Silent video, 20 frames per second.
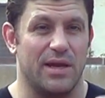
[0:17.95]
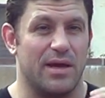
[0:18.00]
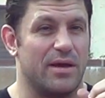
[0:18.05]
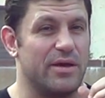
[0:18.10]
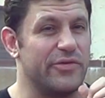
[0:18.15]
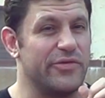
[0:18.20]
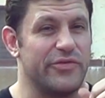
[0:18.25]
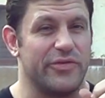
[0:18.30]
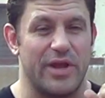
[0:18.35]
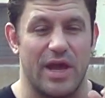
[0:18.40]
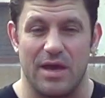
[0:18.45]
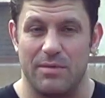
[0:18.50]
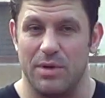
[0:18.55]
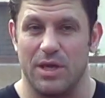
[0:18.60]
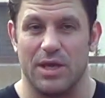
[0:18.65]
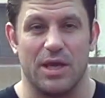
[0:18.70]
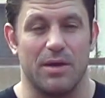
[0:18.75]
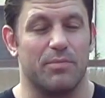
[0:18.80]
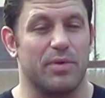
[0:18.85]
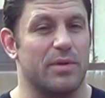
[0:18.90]
a
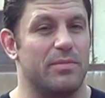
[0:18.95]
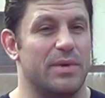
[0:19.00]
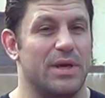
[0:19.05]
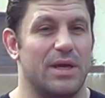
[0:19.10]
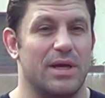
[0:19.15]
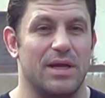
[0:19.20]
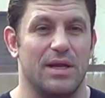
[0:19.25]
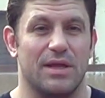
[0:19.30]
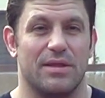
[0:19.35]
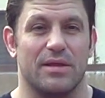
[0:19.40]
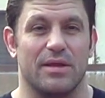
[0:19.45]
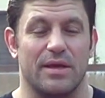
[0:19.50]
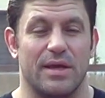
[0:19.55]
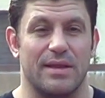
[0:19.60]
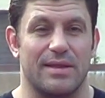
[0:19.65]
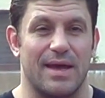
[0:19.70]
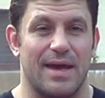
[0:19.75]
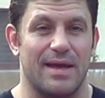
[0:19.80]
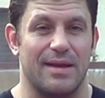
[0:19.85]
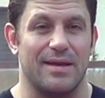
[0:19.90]
stabbing implement, anything
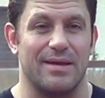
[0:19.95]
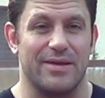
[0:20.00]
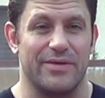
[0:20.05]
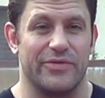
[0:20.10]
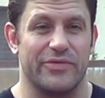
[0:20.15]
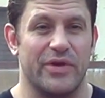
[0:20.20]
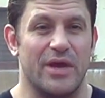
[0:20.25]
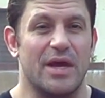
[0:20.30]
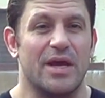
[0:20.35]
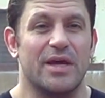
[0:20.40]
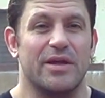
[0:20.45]
like that is.